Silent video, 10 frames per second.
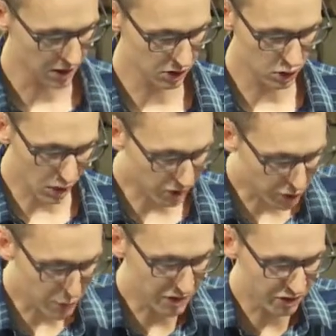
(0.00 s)
Too
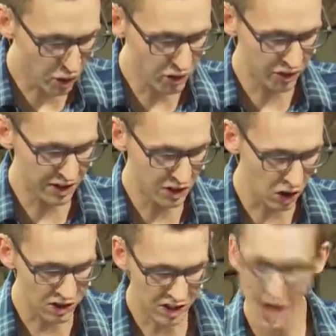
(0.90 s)
often we forfeit
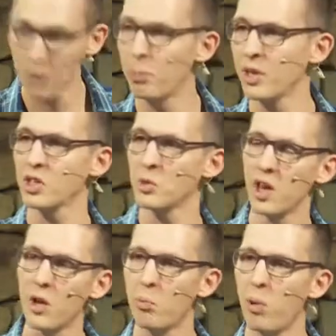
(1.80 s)
God's help because we
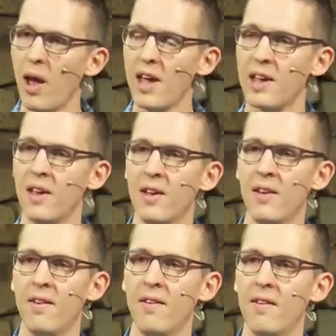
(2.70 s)
don't pray.
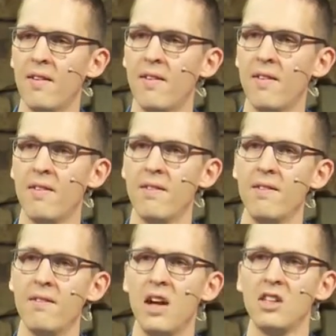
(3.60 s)

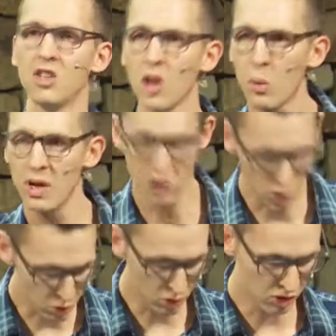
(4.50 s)
And so we
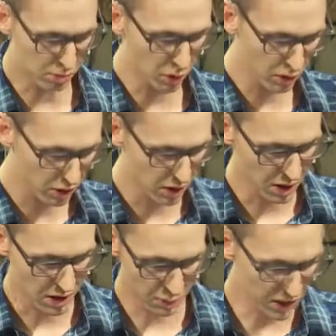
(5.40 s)
lose more,
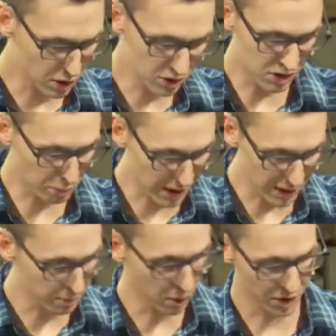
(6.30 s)
we lose the
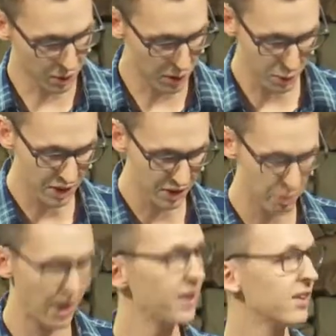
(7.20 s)
battle more than we win the
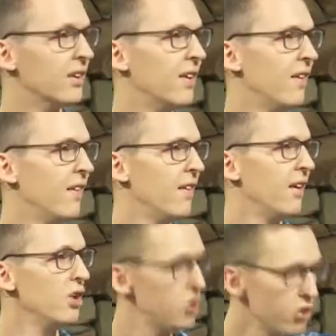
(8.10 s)
battle.
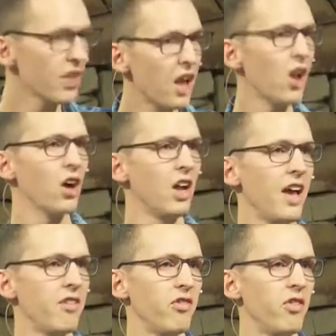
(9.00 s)
And you do that long
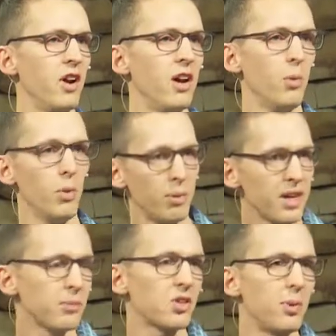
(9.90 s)
enough, we'll
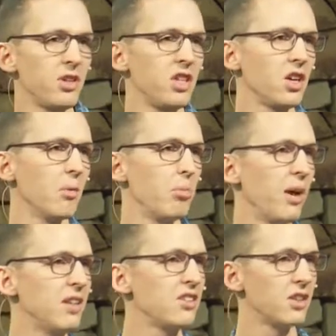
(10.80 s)
become spiritually
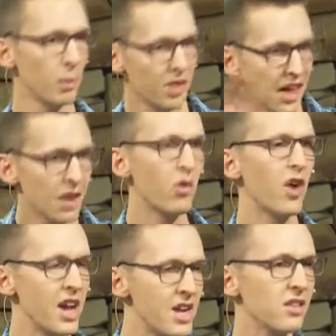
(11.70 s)
complacent, and when that
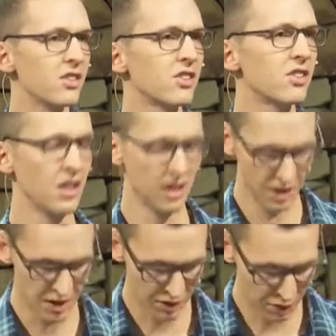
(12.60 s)
reigns,
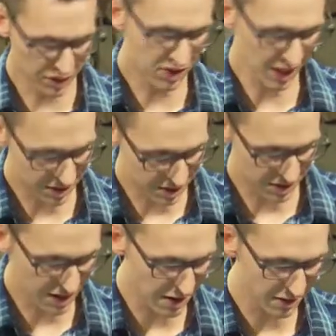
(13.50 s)
the result is
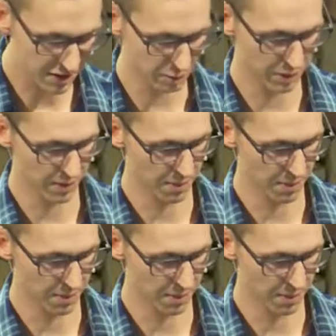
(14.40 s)
inevitable.